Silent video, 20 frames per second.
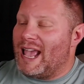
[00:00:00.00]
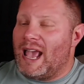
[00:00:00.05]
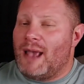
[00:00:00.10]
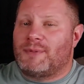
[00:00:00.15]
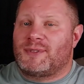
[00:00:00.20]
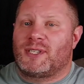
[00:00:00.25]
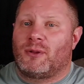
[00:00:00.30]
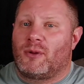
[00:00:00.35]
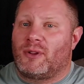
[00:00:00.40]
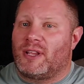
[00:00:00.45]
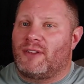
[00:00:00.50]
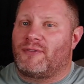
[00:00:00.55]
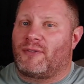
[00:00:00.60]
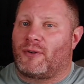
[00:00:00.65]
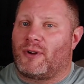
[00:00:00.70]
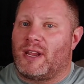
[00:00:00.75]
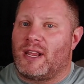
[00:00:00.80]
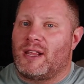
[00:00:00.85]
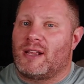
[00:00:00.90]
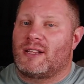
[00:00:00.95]
Absolutely
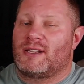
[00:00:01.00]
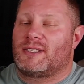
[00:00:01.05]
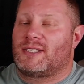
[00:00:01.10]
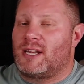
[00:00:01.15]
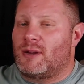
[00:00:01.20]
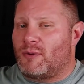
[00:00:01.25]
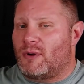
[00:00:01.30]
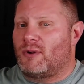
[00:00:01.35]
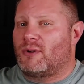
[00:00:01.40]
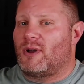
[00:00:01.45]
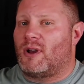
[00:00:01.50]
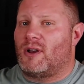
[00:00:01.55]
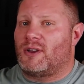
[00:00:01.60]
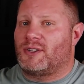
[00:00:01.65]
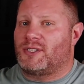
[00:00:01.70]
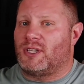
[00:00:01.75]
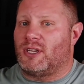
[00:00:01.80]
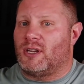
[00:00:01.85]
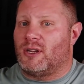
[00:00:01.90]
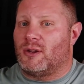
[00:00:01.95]
free, zero
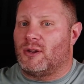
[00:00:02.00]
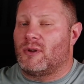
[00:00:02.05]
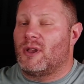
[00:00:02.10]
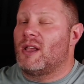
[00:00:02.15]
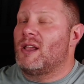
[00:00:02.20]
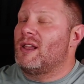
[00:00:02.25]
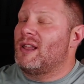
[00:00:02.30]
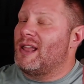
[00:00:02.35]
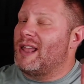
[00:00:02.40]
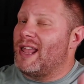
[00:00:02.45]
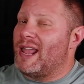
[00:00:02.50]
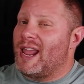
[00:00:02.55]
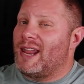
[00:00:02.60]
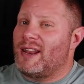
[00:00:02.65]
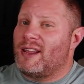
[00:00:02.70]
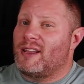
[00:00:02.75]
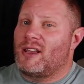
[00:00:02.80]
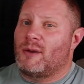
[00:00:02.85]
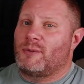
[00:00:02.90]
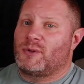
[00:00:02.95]
cost to you,
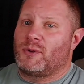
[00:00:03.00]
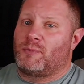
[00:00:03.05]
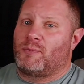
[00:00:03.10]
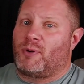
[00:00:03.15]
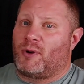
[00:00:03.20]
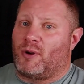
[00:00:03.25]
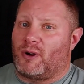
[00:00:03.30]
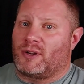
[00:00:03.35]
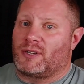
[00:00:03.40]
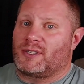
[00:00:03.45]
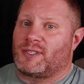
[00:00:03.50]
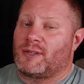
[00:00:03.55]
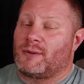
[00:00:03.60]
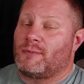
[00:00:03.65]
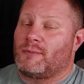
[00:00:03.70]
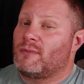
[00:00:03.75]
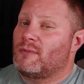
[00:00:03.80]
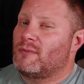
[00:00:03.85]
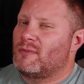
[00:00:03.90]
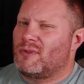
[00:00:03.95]
and it comes with perks.
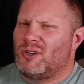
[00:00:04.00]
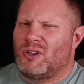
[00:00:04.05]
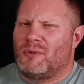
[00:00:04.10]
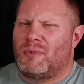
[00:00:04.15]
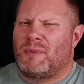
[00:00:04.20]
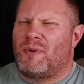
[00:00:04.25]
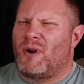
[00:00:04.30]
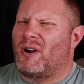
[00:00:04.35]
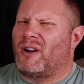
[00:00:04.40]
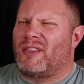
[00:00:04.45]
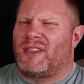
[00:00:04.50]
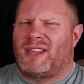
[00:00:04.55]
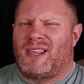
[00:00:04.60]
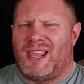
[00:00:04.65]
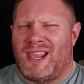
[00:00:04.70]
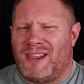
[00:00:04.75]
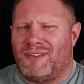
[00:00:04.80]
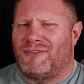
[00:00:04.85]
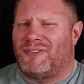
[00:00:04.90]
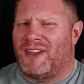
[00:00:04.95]
You'll be part of the
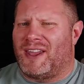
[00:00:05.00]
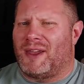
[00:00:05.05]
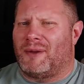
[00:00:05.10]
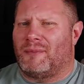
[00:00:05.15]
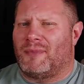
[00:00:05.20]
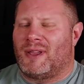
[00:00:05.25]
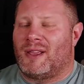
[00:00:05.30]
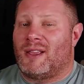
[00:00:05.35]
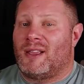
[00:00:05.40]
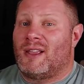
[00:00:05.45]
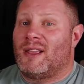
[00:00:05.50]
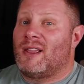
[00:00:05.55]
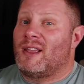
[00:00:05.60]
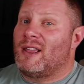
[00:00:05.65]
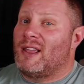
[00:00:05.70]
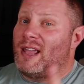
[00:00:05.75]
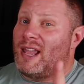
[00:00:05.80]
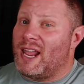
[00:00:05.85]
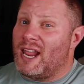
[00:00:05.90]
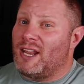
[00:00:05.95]
King fam,
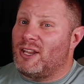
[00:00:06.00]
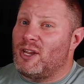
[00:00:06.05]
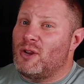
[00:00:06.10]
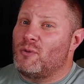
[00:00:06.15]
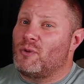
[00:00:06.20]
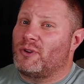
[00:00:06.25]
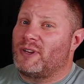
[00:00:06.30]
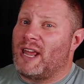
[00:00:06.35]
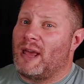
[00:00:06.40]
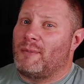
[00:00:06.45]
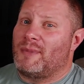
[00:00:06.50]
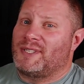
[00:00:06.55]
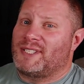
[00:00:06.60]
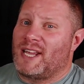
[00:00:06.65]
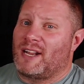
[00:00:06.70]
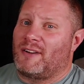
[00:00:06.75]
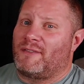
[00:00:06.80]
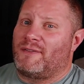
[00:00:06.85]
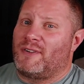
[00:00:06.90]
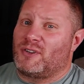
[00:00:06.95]
and you will not
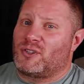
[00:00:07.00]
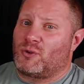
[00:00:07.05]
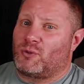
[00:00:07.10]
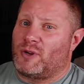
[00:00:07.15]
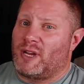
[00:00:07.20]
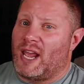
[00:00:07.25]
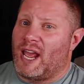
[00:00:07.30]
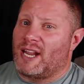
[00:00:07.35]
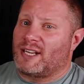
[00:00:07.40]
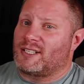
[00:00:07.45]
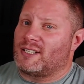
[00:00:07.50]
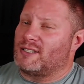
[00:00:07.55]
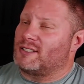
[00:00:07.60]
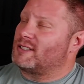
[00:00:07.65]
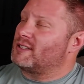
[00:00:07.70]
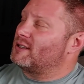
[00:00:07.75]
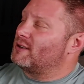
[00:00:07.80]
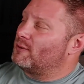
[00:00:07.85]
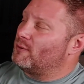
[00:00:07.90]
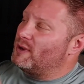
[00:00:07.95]
miss out on future
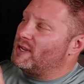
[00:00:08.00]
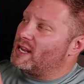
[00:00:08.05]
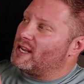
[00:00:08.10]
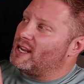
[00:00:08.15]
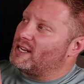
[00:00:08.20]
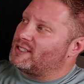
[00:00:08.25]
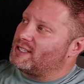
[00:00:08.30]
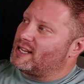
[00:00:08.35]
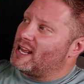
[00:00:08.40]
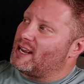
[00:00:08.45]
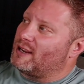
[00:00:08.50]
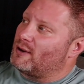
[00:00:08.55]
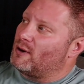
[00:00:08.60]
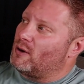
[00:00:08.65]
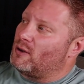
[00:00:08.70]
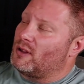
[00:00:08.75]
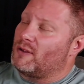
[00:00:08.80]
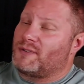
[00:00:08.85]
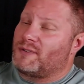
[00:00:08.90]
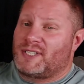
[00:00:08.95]
reactions. We can get to that
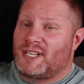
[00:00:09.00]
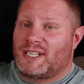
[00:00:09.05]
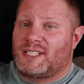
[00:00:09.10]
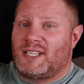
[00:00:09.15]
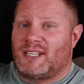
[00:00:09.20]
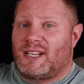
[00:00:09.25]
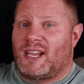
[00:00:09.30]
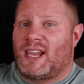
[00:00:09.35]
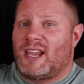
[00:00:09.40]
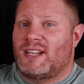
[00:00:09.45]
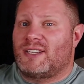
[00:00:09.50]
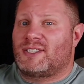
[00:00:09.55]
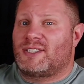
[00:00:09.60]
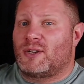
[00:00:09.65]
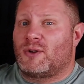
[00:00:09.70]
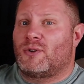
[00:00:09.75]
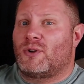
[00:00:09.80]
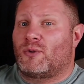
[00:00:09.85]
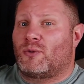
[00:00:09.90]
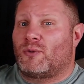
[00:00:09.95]
goal of 60K
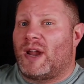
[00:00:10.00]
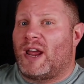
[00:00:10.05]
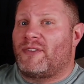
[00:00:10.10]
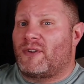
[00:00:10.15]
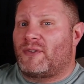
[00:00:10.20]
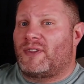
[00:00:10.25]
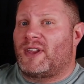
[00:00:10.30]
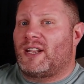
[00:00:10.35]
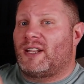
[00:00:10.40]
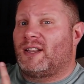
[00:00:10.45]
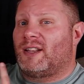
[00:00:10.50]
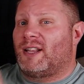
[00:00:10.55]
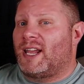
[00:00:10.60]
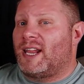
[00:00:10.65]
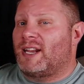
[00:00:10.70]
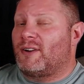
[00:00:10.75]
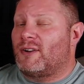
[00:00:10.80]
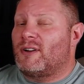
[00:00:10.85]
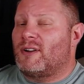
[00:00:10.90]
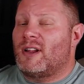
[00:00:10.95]
sooner rather than
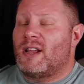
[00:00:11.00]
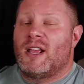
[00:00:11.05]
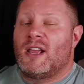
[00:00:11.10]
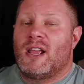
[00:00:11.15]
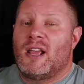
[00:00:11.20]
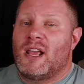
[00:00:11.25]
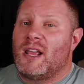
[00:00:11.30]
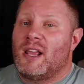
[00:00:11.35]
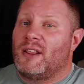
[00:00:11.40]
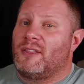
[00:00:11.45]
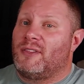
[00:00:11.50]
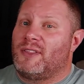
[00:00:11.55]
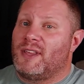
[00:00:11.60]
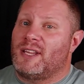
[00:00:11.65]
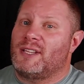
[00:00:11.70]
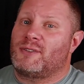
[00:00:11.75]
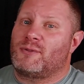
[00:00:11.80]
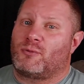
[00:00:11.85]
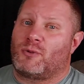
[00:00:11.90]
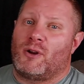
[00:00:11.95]
later.
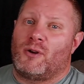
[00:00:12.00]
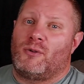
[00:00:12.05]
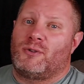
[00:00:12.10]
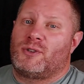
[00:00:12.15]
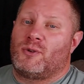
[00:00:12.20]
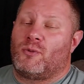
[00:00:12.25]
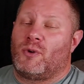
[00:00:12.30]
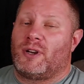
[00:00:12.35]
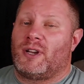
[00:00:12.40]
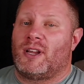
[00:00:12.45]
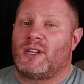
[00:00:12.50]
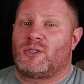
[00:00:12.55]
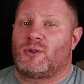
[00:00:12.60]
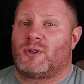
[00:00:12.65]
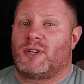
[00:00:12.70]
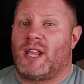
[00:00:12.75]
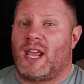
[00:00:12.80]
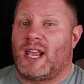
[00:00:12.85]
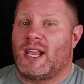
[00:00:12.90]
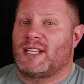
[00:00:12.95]
This road to
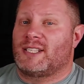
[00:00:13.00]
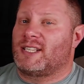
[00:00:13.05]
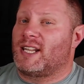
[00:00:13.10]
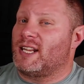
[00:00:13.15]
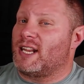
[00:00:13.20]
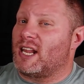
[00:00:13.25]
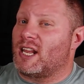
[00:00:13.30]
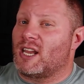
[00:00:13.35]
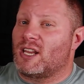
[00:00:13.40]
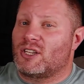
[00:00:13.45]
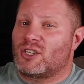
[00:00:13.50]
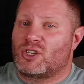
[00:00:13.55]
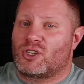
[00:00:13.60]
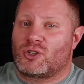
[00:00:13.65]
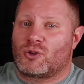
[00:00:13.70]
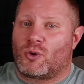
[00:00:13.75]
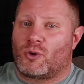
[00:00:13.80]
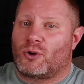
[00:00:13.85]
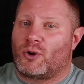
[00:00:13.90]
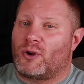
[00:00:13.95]
100K is getting
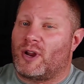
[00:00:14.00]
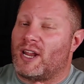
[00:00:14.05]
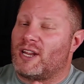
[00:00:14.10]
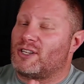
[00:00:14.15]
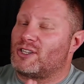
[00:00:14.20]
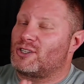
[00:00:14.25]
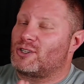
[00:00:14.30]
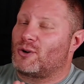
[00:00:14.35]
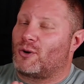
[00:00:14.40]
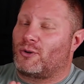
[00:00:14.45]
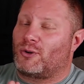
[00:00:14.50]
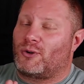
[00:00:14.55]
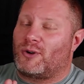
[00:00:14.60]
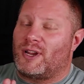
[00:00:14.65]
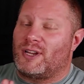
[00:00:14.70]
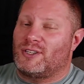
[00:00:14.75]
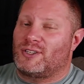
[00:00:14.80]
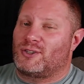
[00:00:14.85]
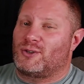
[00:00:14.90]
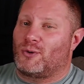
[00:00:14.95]
shorter and
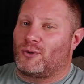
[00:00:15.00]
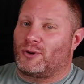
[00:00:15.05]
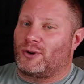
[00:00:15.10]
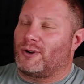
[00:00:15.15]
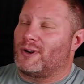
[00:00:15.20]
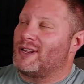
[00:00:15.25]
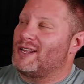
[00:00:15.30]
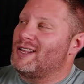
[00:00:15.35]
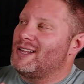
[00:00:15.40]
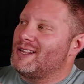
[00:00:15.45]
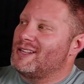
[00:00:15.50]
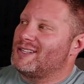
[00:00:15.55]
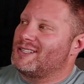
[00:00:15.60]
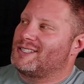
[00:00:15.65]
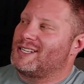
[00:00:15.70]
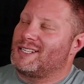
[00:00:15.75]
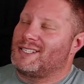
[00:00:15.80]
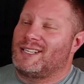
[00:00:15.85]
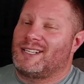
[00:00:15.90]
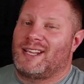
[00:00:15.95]
shorter and shorter.
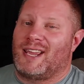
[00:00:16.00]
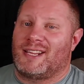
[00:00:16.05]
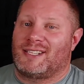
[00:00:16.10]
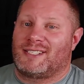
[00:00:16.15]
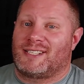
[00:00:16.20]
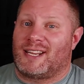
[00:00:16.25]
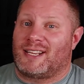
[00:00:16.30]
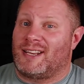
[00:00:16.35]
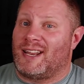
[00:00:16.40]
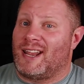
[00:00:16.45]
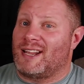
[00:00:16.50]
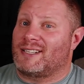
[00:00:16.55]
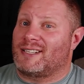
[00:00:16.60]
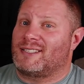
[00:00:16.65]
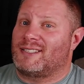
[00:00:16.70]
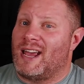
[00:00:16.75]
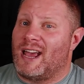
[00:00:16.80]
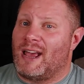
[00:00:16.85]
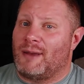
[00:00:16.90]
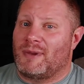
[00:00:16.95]
60K is that
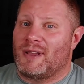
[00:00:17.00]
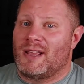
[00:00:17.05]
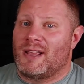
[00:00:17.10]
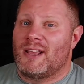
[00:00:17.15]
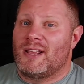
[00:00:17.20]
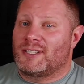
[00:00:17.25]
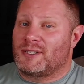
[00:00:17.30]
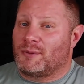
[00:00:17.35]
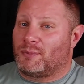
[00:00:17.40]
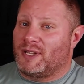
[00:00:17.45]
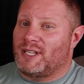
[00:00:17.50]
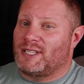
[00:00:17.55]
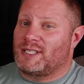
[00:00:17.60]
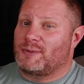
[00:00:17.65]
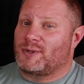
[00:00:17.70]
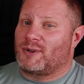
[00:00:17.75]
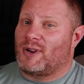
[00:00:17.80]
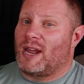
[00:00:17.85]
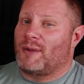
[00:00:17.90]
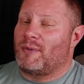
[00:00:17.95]
next stop, so
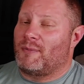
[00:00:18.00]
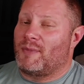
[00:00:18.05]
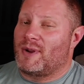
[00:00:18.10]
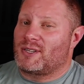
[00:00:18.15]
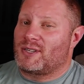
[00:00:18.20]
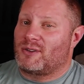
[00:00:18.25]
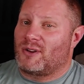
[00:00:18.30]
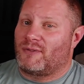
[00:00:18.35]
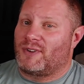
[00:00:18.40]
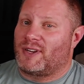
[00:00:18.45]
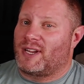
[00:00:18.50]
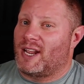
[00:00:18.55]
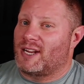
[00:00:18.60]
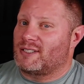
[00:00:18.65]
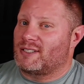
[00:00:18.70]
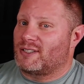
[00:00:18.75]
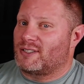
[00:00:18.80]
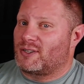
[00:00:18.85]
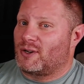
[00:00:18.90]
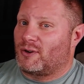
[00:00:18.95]
please subscribe and make sure
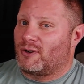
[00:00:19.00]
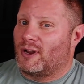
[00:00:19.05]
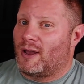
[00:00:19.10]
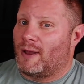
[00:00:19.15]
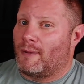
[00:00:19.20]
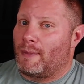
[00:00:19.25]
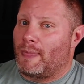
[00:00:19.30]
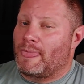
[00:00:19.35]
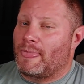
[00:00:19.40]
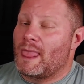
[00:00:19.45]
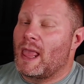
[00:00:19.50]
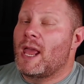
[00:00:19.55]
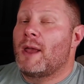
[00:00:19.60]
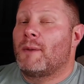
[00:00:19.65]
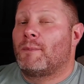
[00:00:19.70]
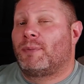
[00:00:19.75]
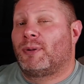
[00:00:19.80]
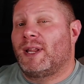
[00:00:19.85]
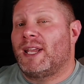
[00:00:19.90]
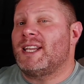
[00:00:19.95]
notifications are turned on.
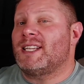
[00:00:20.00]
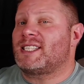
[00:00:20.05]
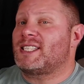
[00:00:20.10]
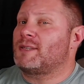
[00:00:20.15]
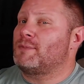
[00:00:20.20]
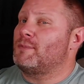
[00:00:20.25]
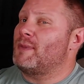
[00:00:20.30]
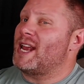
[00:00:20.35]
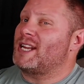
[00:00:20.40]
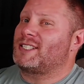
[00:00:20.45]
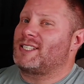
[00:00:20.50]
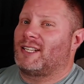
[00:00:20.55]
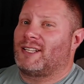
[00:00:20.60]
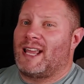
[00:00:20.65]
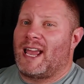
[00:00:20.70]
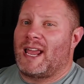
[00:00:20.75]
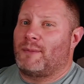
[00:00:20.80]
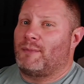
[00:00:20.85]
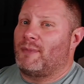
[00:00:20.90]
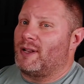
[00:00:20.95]
Please smash
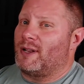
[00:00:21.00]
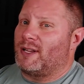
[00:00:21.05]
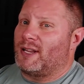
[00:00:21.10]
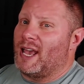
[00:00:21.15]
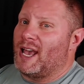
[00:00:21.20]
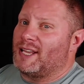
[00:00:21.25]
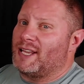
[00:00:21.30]
the like button,